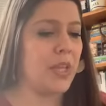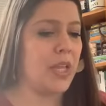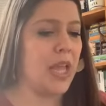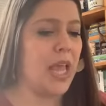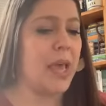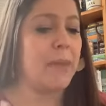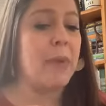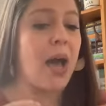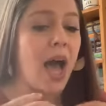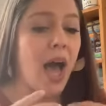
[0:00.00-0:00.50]

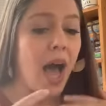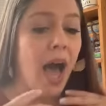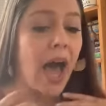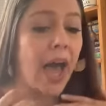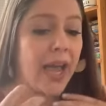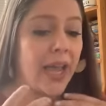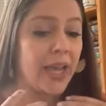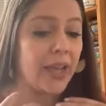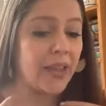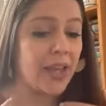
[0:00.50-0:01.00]
And
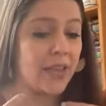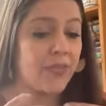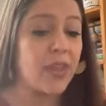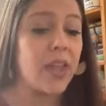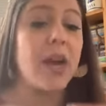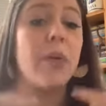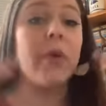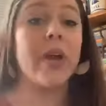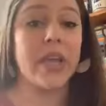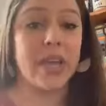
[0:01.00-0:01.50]
then
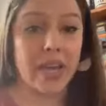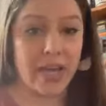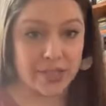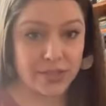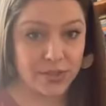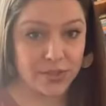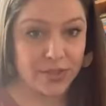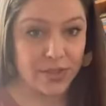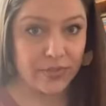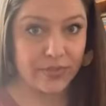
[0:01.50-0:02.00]
I want you to ask
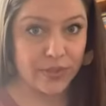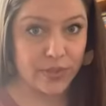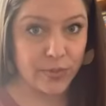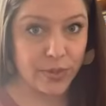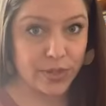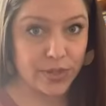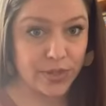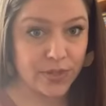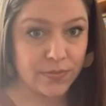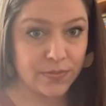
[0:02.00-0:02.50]
yourself this
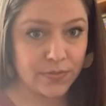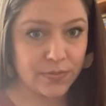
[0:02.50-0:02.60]
question.